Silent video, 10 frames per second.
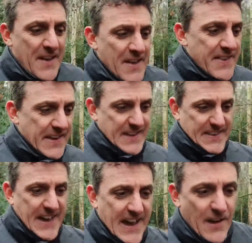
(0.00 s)

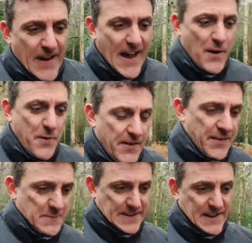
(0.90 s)
the AI
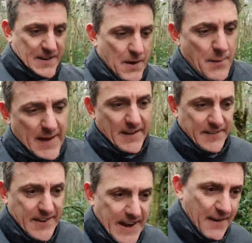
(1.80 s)
algorithms that are
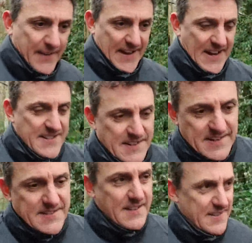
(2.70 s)
around nowadays,
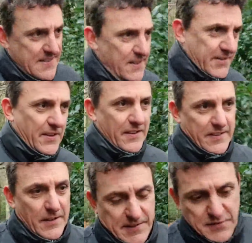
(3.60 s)
there's
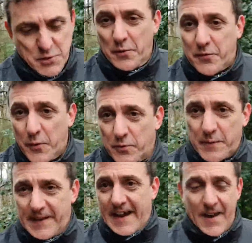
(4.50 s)
lots of shortfalls with
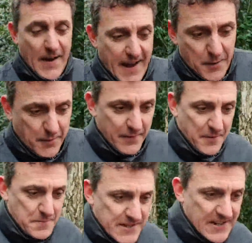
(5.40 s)
the AI algorithms,